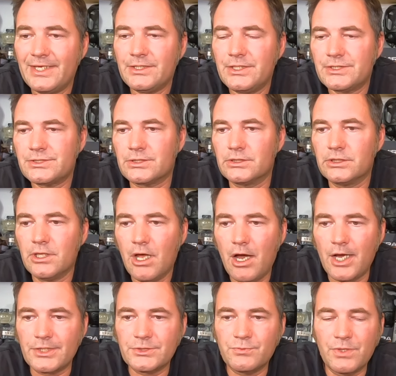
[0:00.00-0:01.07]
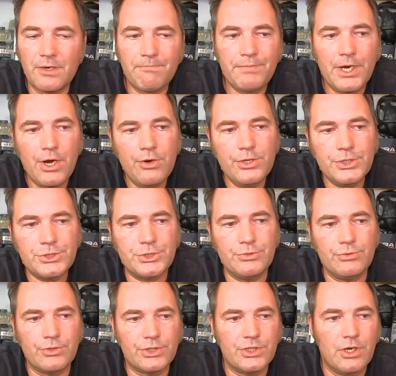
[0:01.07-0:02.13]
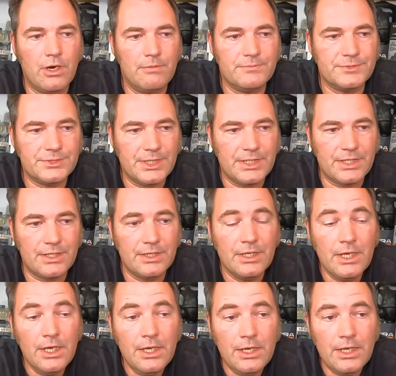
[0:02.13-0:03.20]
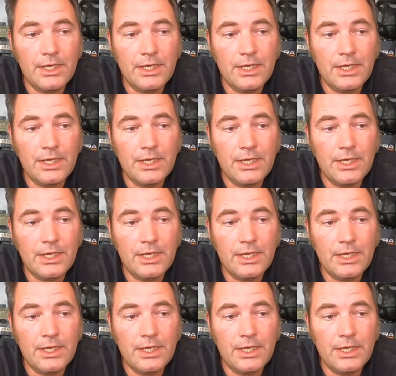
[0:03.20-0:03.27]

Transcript: that gets lost when a parachuter comes in,